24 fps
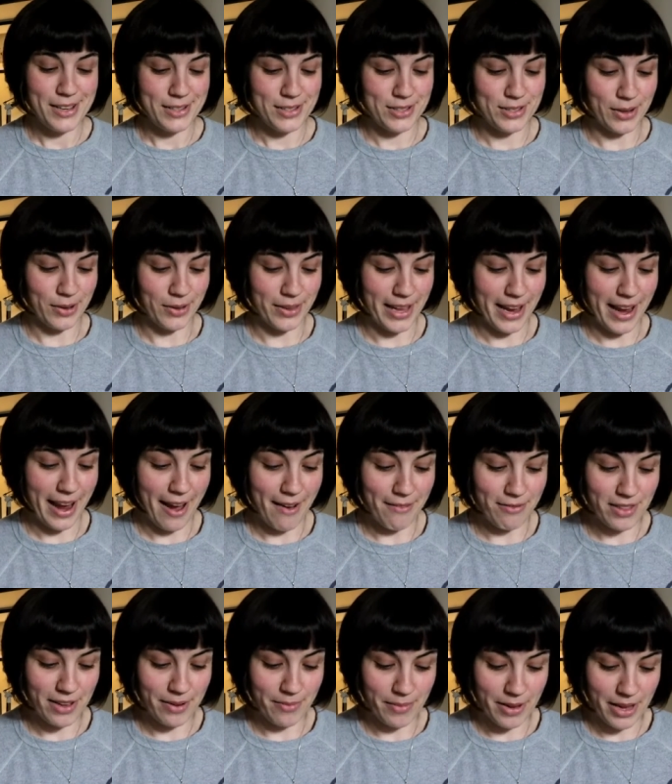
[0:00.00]
So they
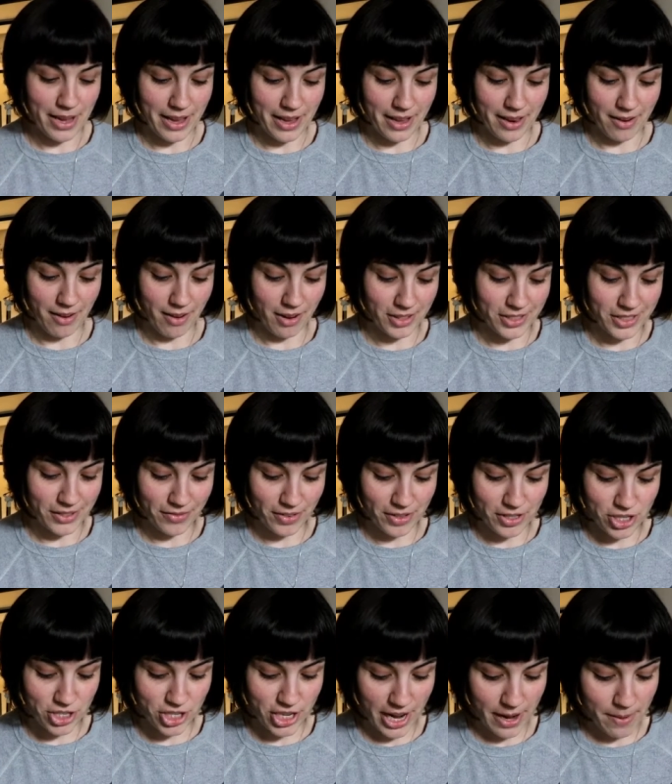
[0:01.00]
have them in all
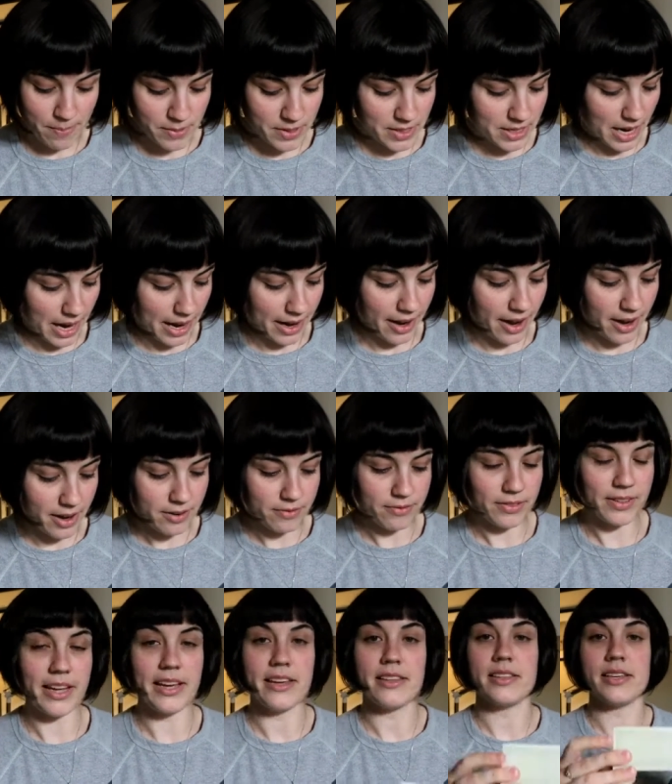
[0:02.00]
different shapes. I kind
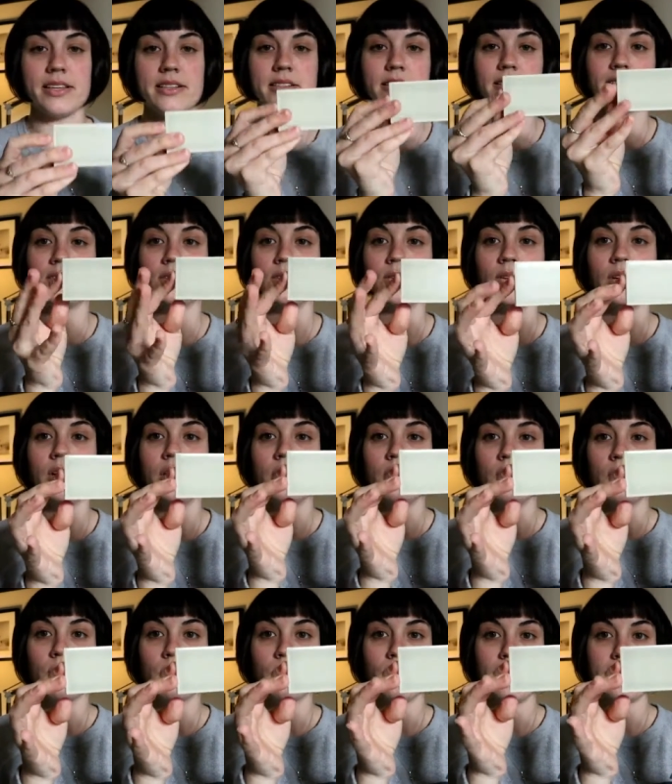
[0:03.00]
of like these little
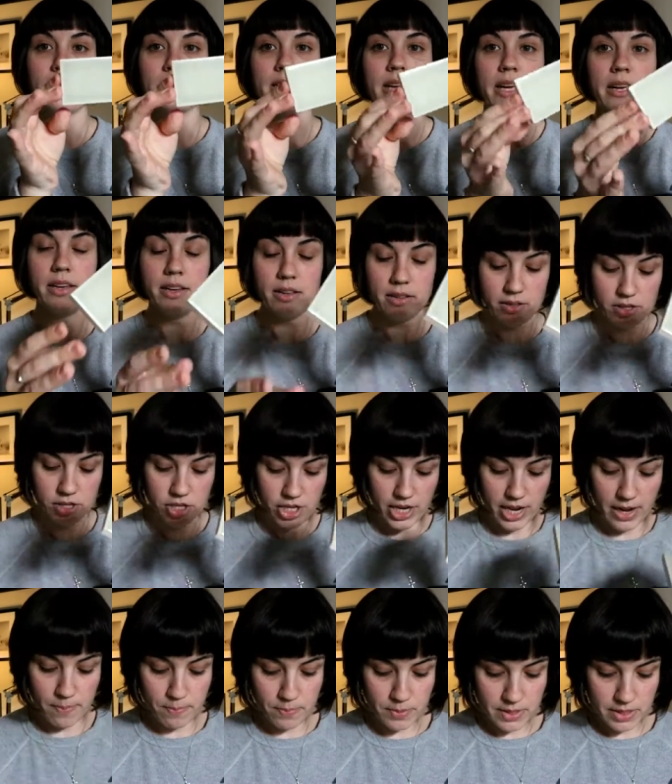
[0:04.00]
rectangular
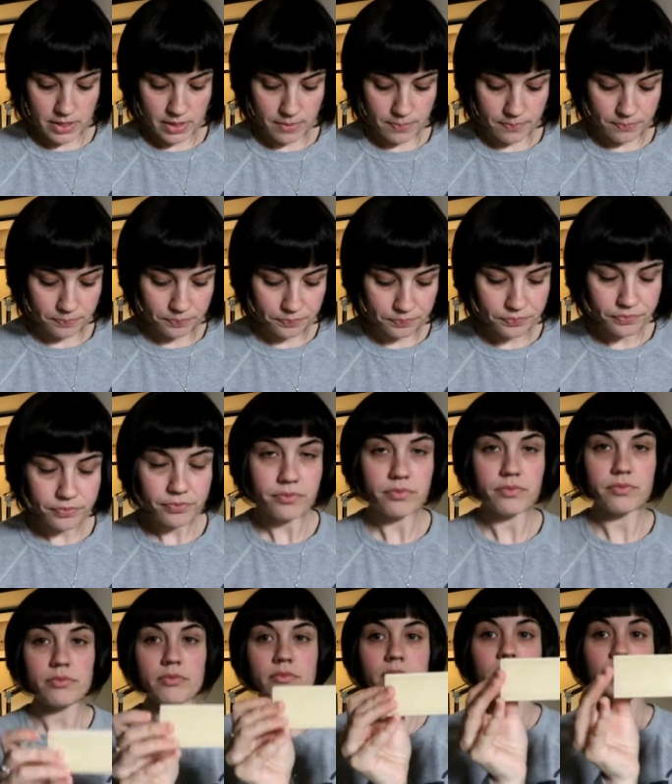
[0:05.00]
shapes.
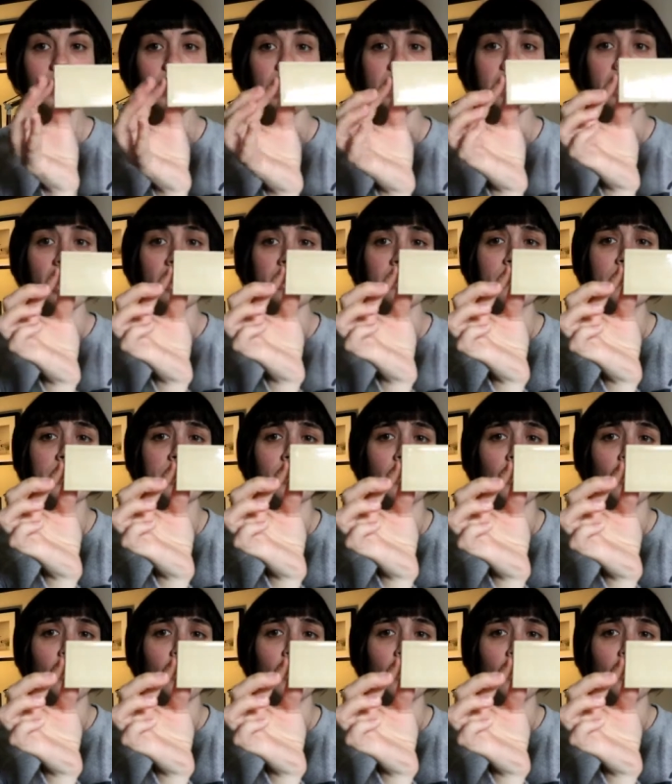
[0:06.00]
I got them in a